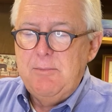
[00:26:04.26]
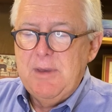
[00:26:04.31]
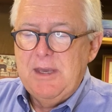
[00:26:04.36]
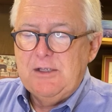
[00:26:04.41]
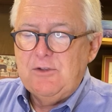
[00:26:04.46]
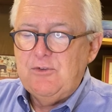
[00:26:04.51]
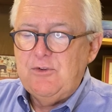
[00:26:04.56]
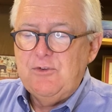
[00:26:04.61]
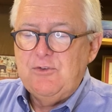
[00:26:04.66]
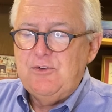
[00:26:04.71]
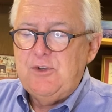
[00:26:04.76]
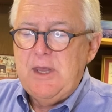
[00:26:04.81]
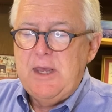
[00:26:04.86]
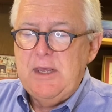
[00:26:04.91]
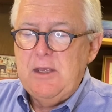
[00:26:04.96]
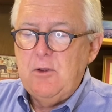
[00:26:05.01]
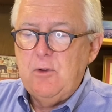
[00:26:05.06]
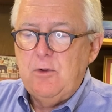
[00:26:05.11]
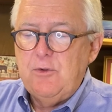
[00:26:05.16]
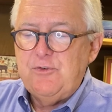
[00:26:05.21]
makes his
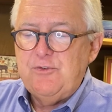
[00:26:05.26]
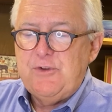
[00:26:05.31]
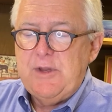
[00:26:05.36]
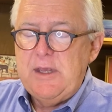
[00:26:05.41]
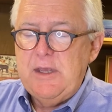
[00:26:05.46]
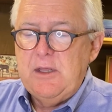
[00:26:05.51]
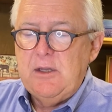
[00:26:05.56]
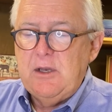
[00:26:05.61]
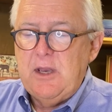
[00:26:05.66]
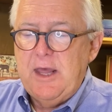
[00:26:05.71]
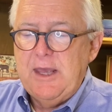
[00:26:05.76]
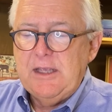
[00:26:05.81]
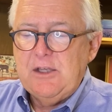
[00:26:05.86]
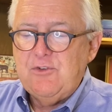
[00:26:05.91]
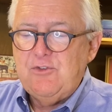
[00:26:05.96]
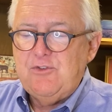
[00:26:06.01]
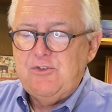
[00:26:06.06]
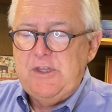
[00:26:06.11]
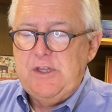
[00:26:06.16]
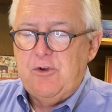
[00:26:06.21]
tail stand like
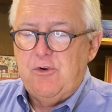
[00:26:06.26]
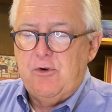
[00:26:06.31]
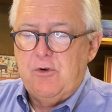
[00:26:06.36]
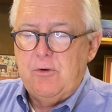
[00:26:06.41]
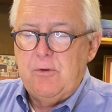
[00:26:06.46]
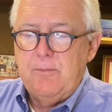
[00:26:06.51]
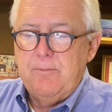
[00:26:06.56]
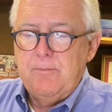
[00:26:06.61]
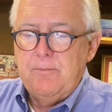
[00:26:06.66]
cedar.